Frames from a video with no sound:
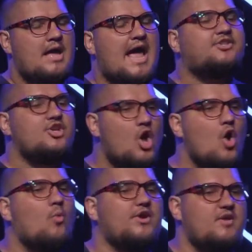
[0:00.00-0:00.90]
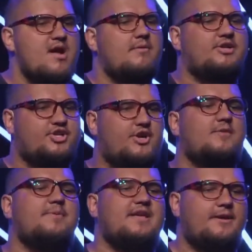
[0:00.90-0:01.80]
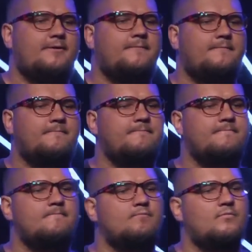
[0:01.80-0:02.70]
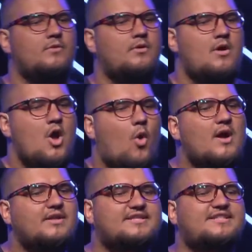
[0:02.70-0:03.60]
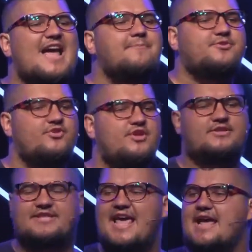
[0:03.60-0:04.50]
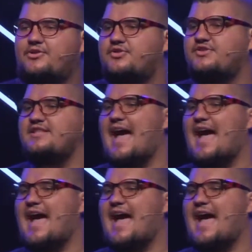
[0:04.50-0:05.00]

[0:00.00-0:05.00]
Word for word: and you know where your marriage could be. What steps do you need to take to see that